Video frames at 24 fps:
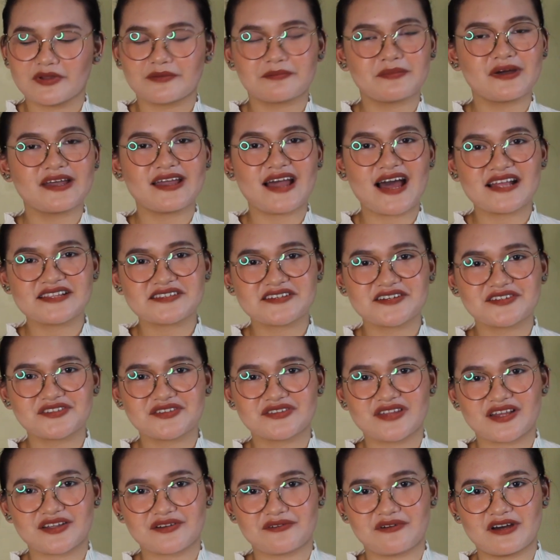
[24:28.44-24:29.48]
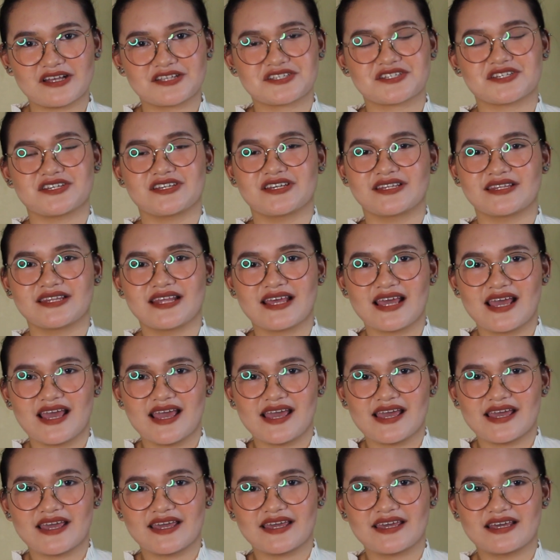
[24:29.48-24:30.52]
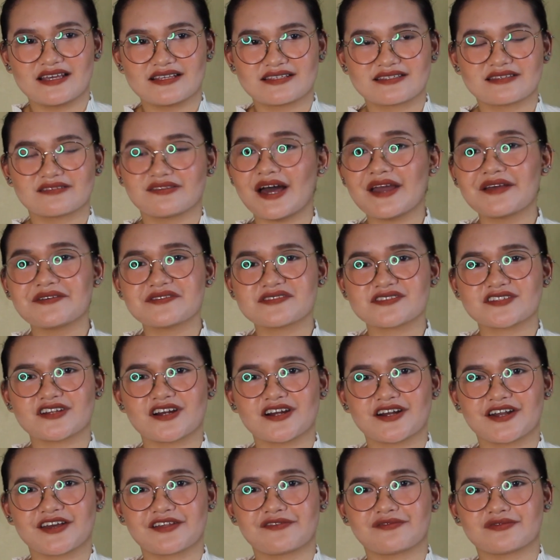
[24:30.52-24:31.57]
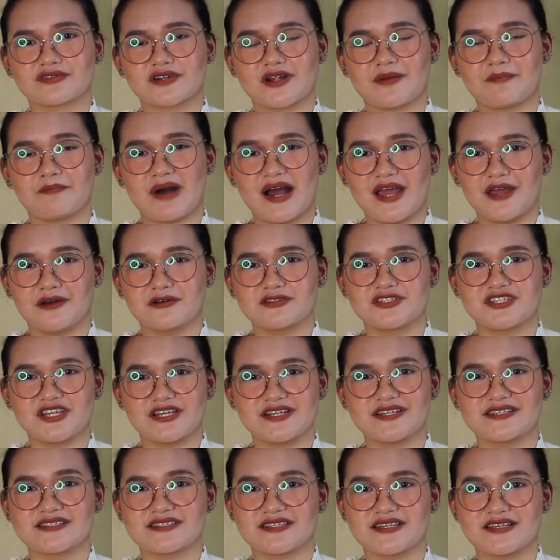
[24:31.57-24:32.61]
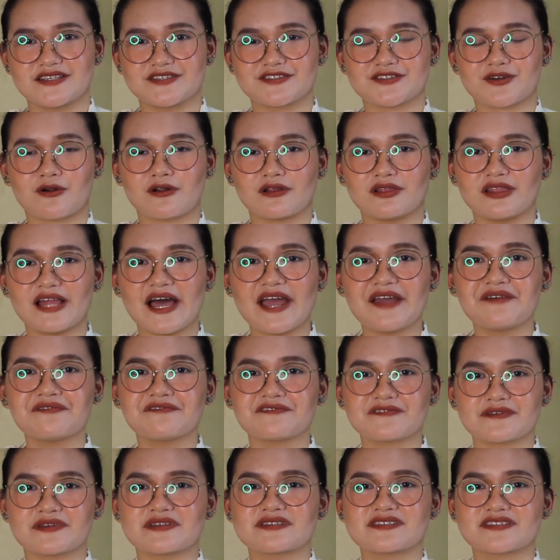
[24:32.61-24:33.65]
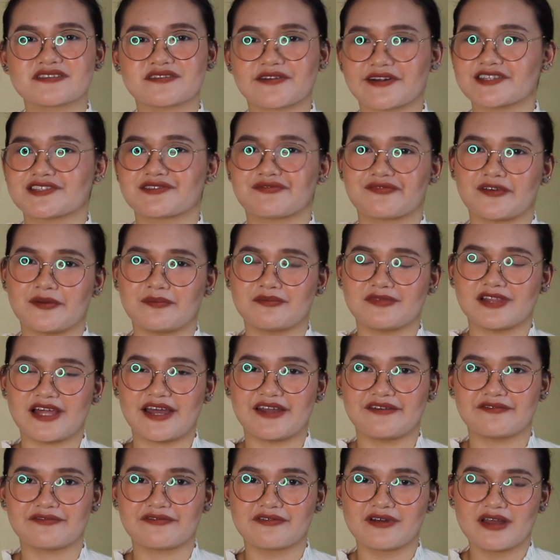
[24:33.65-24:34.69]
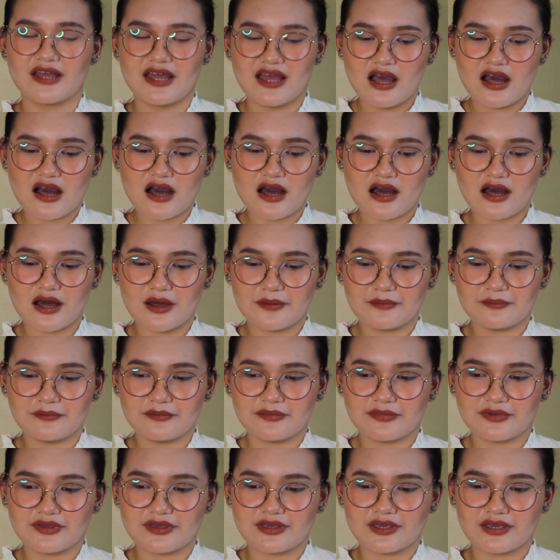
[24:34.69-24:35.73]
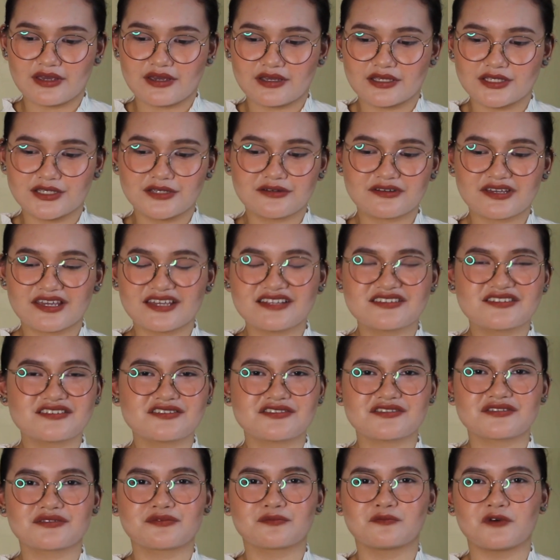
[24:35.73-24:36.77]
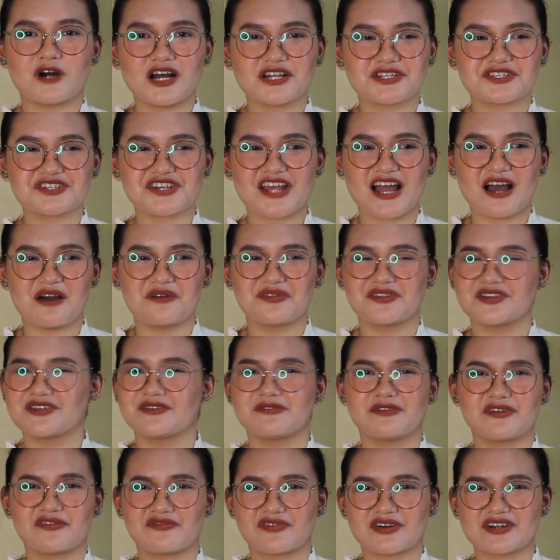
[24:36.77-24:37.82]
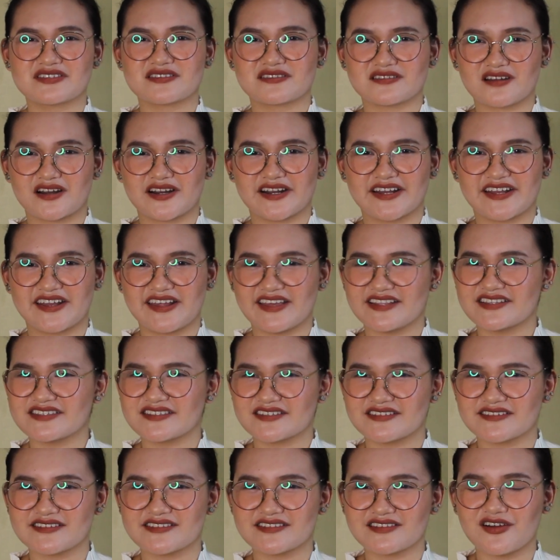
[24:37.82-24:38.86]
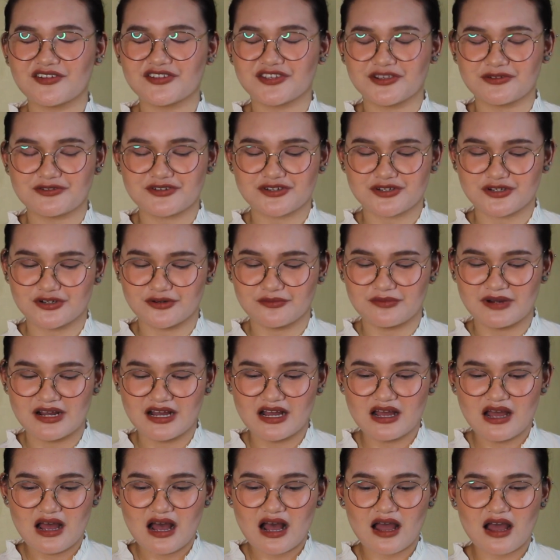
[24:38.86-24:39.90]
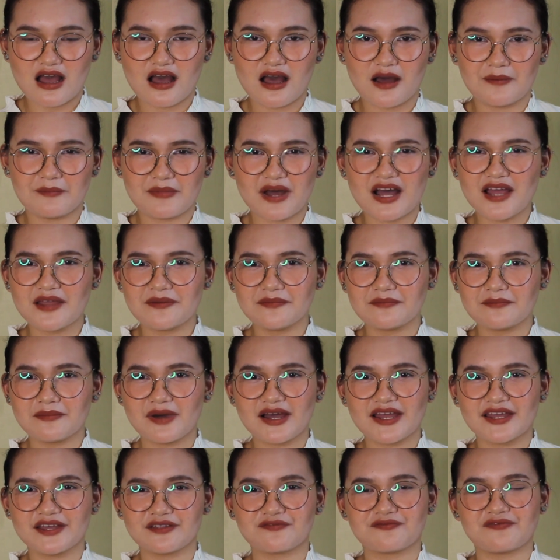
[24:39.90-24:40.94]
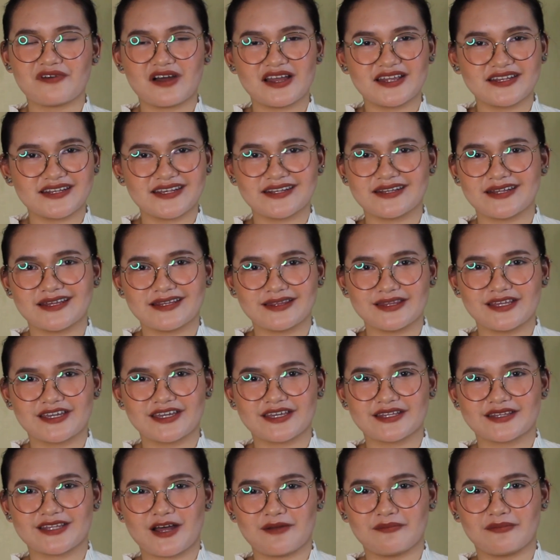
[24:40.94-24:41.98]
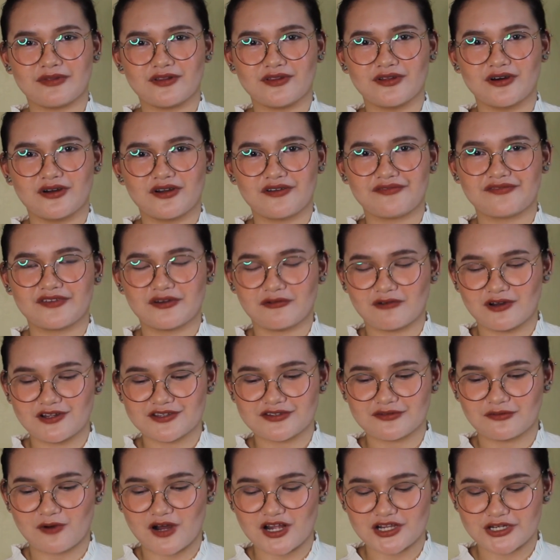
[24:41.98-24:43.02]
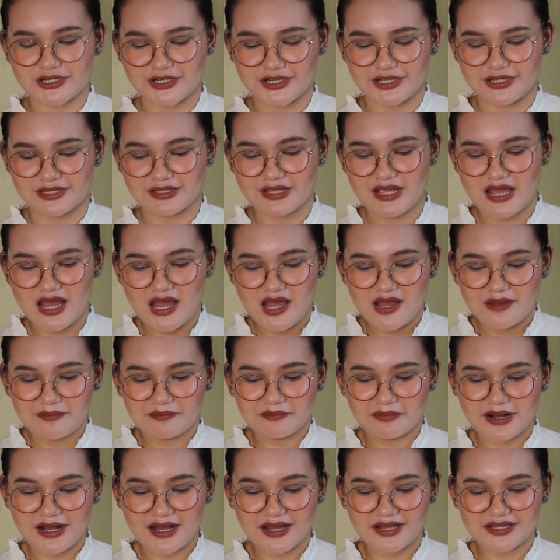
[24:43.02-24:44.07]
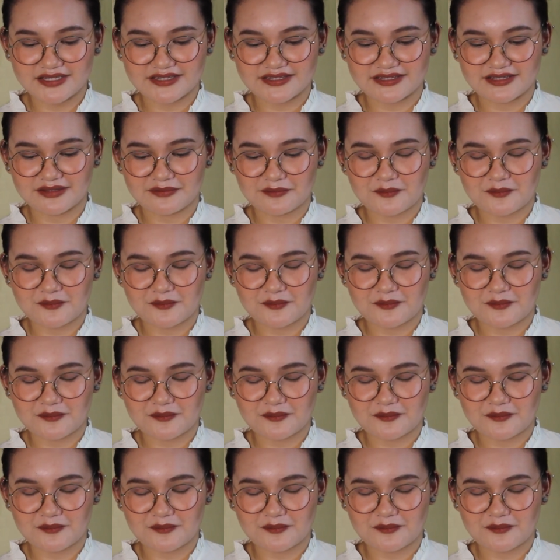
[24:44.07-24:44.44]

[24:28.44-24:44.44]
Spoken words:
answer to that question is life started from biogenesis, or life starts from life. You can just watch how the universe started. It's just on YouTube. I might find it and link it down below if you want to watch it. But